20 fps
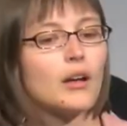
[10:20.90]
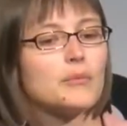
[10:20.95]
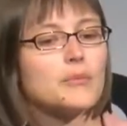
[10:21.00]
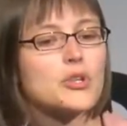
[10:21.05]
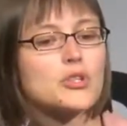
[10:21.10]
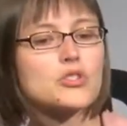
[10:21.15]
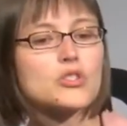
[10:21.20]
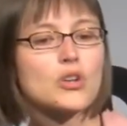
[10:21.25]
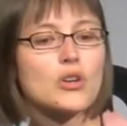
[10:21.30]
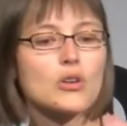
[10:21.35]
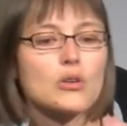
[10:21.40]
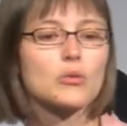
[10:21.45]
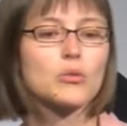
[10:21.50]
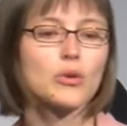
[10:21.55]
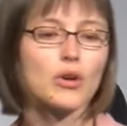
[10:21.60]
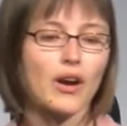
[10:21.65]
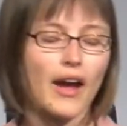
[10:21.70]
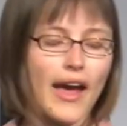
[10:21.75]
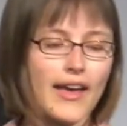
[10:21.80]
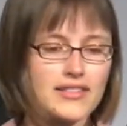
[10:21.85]
So
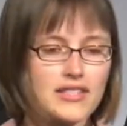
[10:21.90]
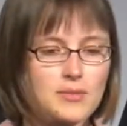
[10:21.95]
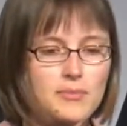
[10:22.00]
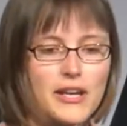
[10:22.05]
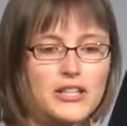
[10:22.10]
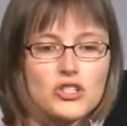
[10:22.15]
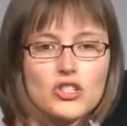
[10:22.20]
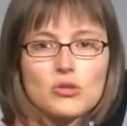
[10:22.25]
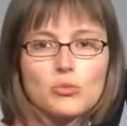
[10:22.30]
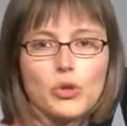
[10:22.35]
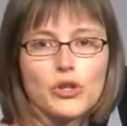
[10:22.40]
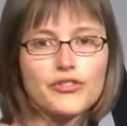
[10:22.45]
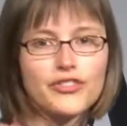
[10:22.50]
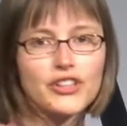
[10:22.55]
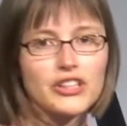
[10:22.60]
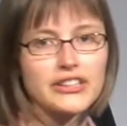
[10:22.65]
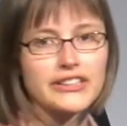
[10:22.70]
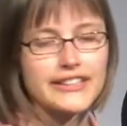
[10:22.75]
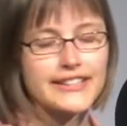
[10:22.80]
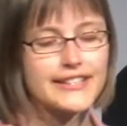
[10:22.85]
as I mentioned, we're a
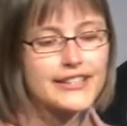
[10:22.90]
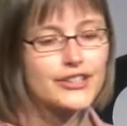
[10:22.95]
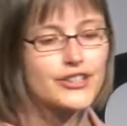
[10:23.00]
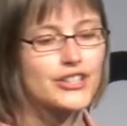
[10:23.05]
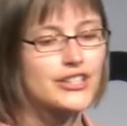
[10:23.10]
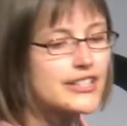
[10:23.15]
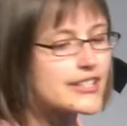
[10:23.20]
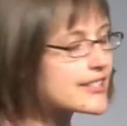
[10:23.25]
vertically integrated